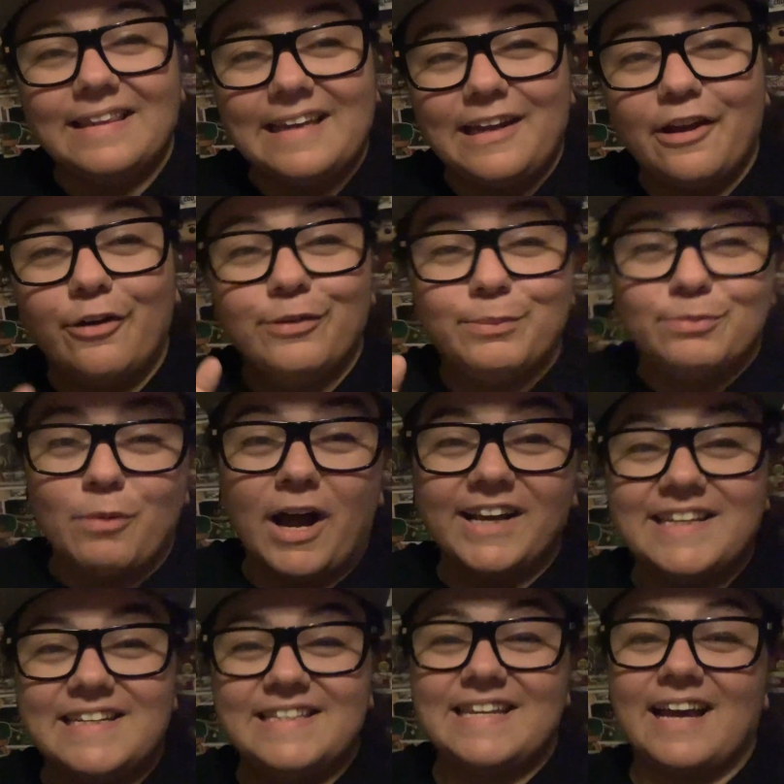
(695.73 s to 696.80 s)
Leo and
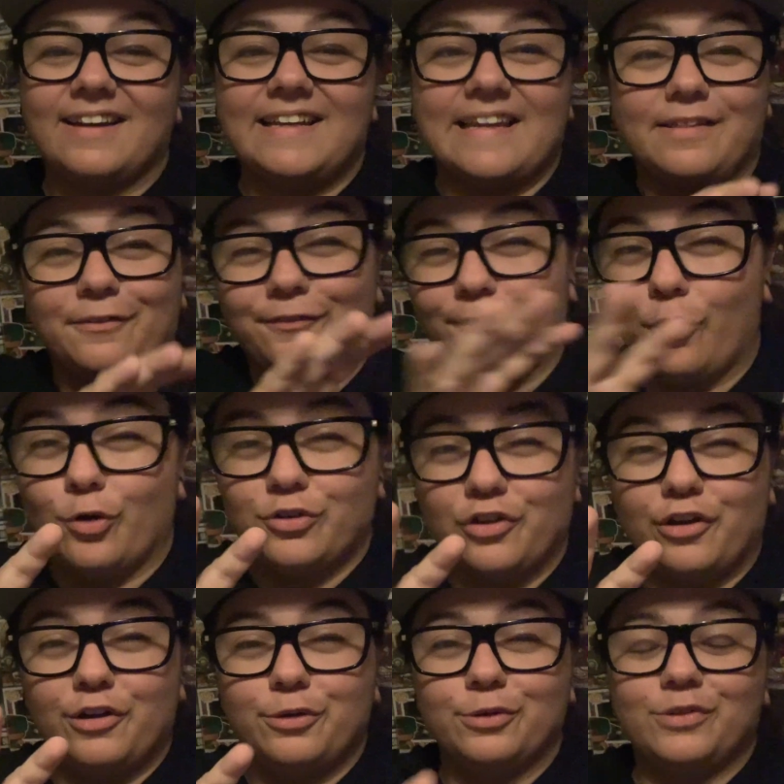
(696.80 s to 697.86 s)
Mikey now to get the 4
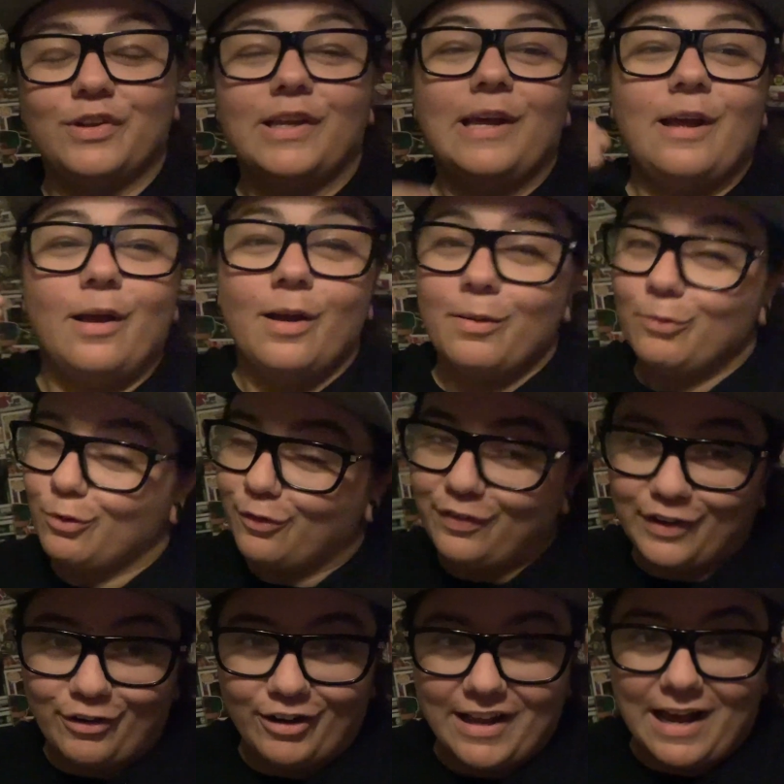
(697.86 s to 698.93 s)
turtles. We'll
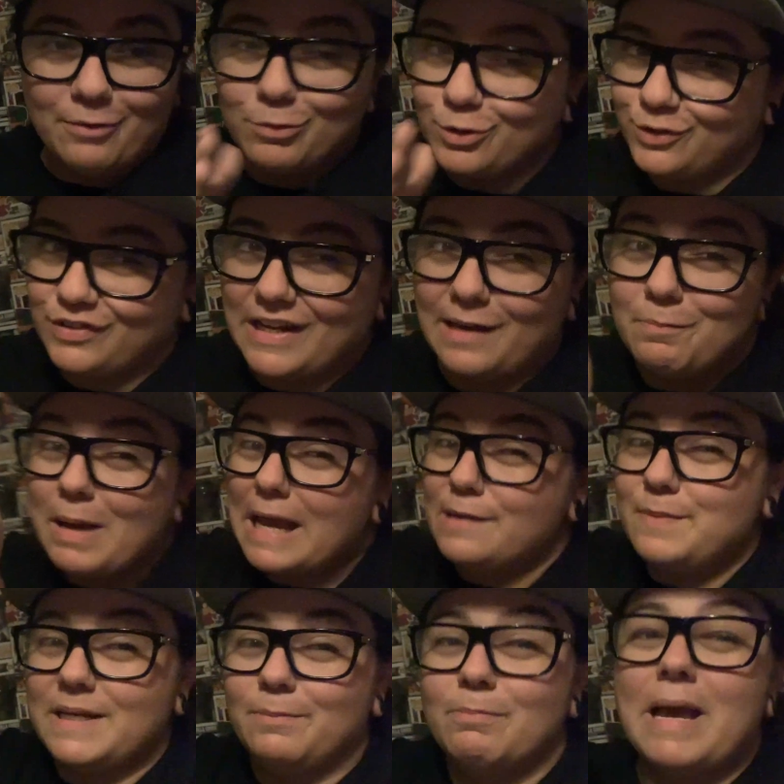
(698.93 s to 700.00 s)
figure it out. We'll see.
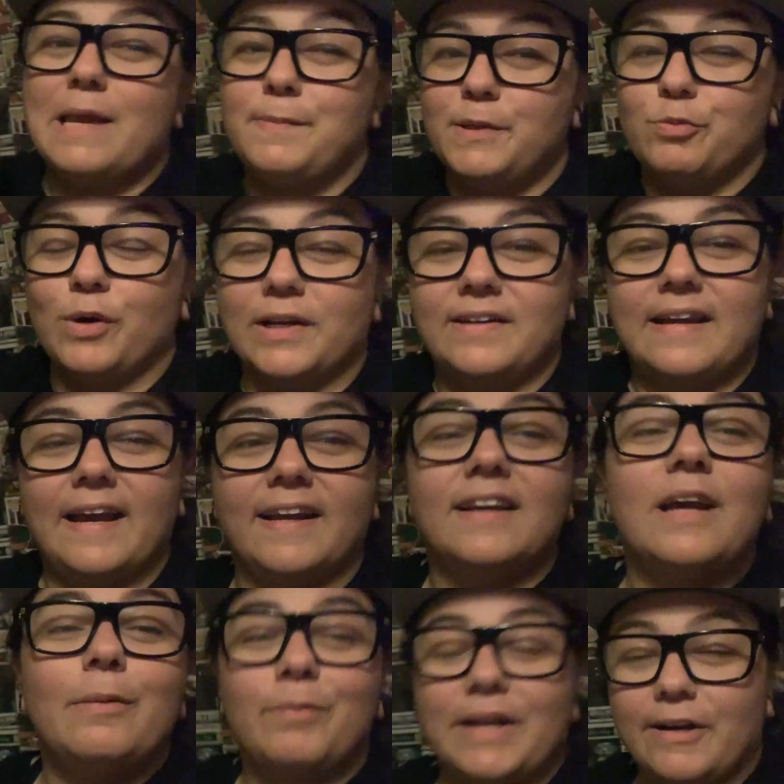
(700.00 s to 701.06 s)
Maybe one day.
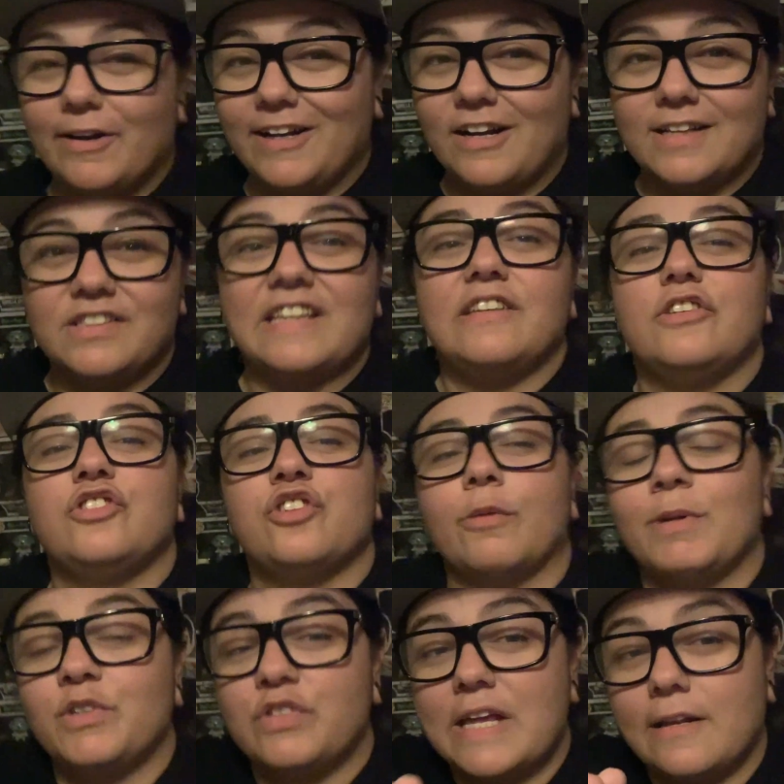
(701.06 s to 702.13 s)
But anyway, guys, thank you so
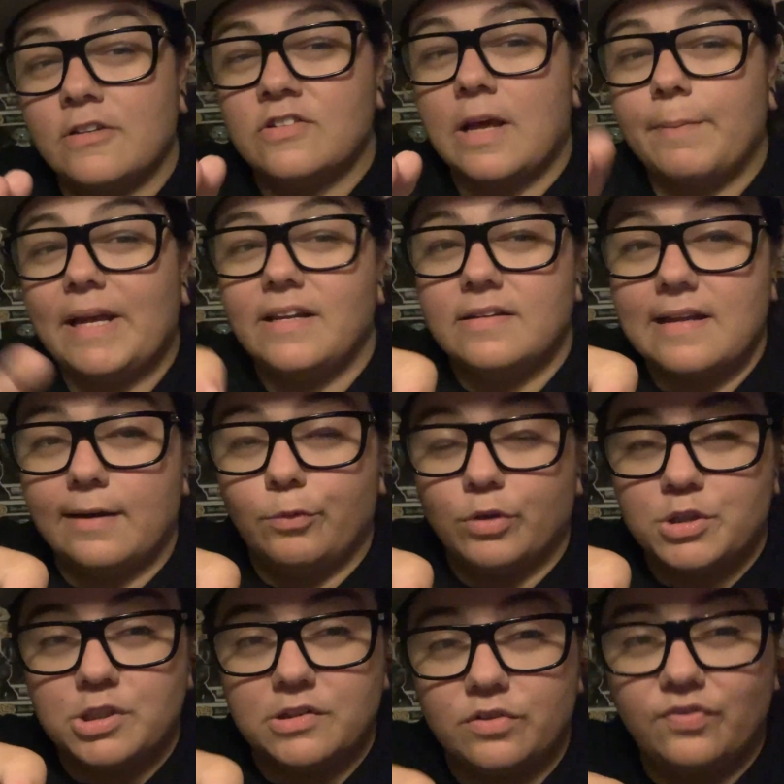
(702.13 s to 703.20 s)
much for taking the time out of your day to
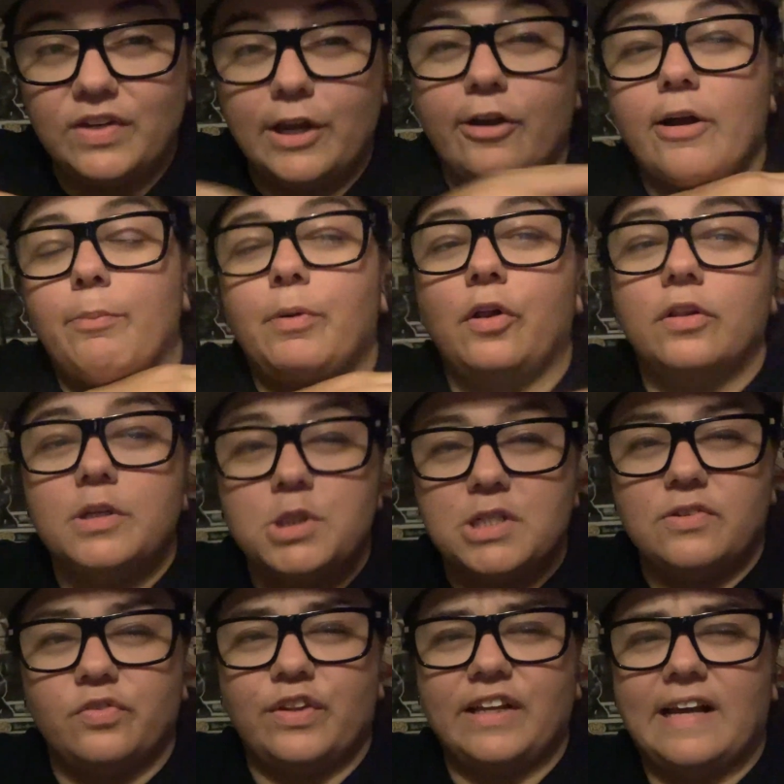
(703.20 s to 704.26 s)
watch this video.
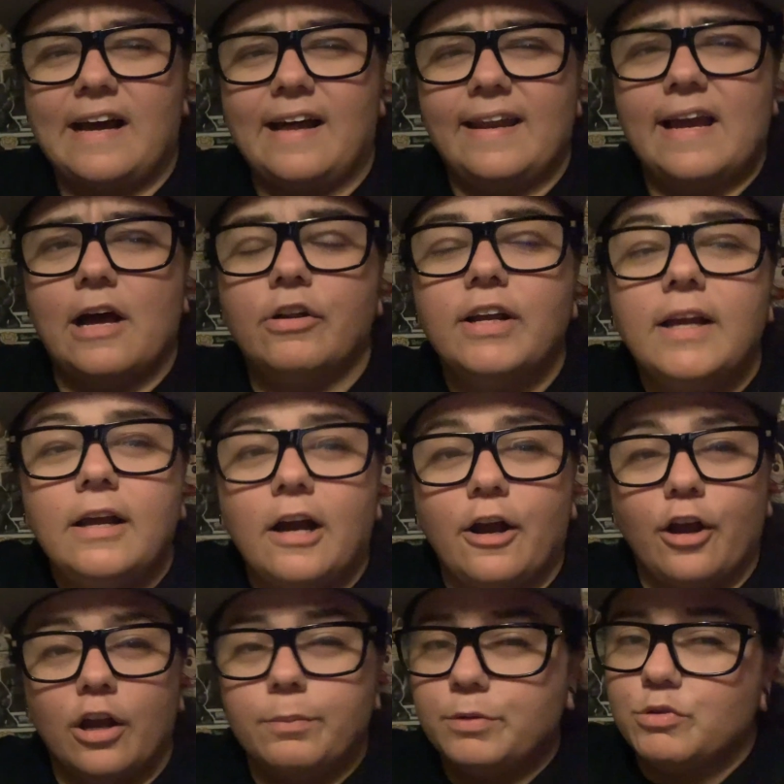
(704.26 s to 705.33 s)
Apologies for the cutout. I
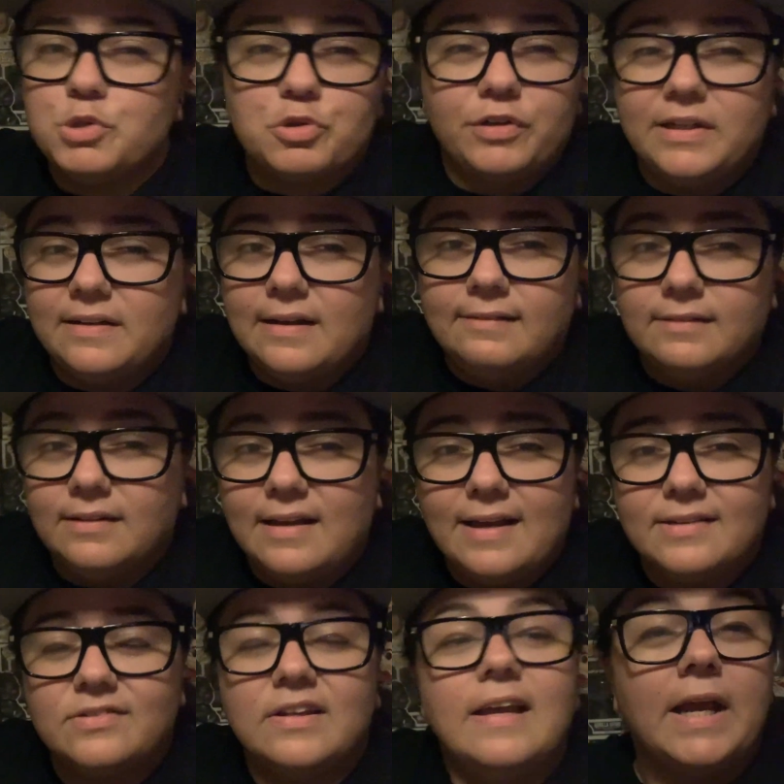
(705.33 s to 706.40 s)
hope you enjoyed it
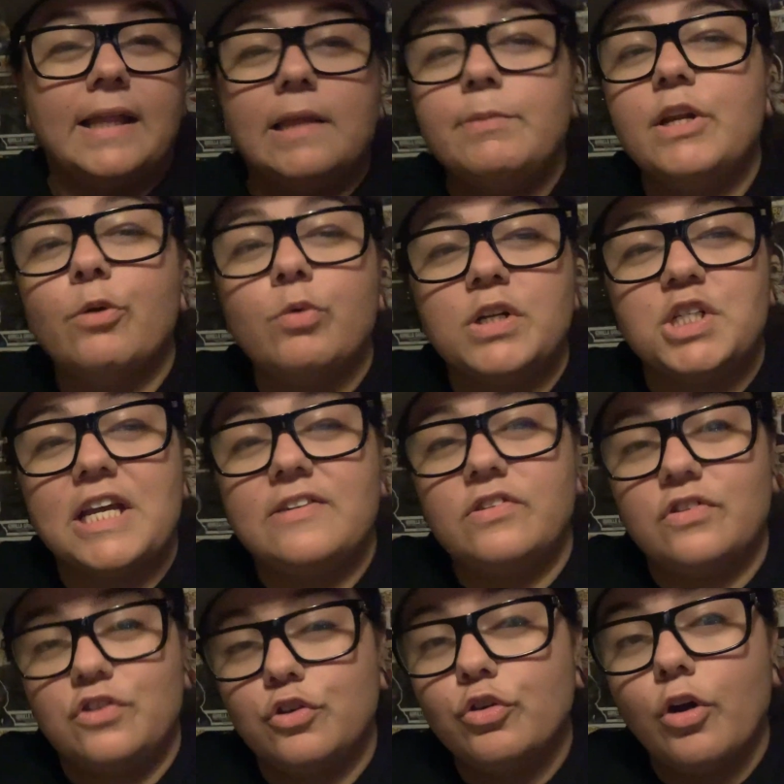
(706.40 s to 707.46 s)
nonetheless. And let me know what
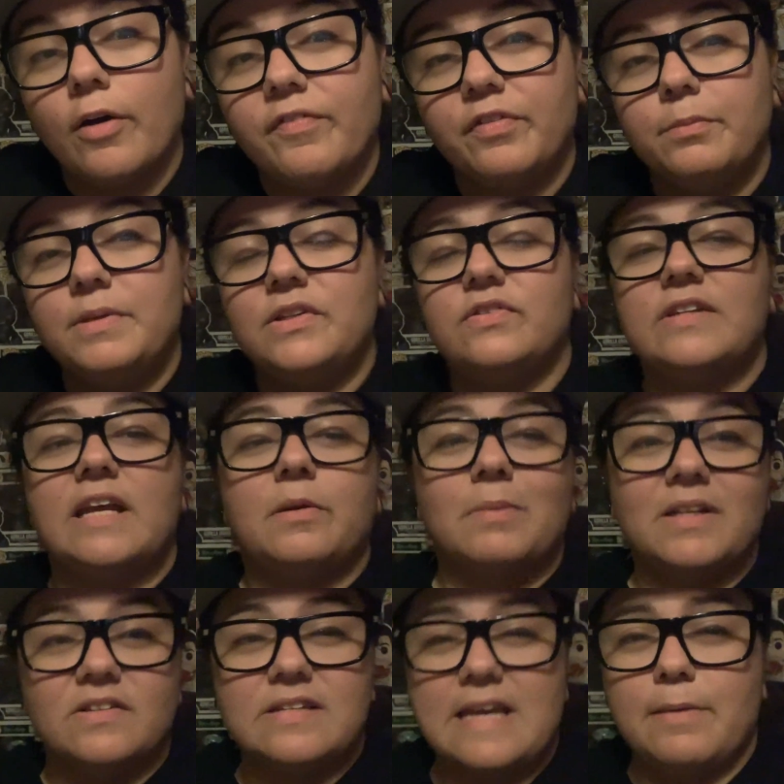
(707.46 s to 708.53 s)
chases you got from this
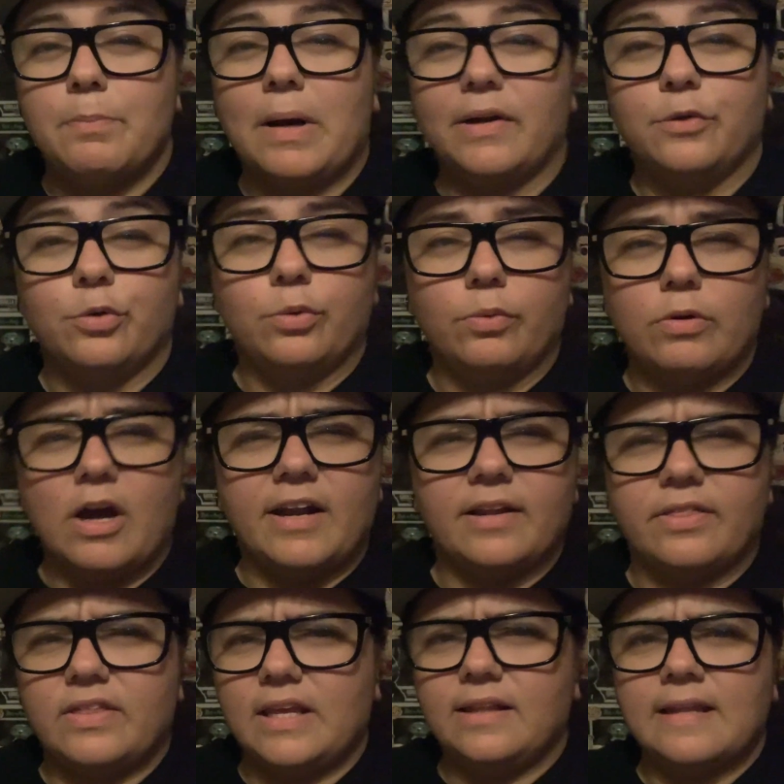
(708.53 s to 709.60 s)
TMNT bundle kind
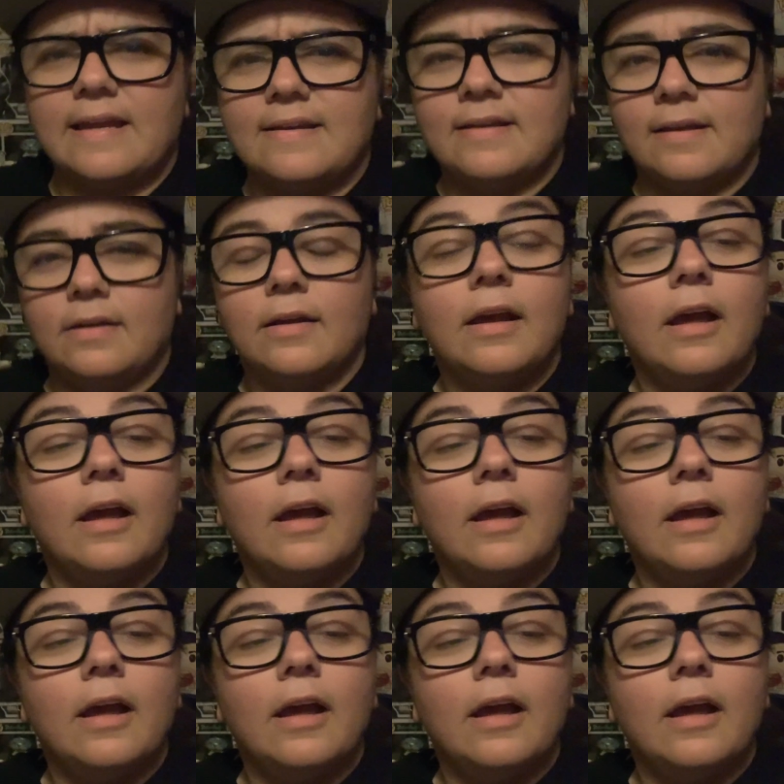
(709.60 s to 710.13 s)
of thing they did.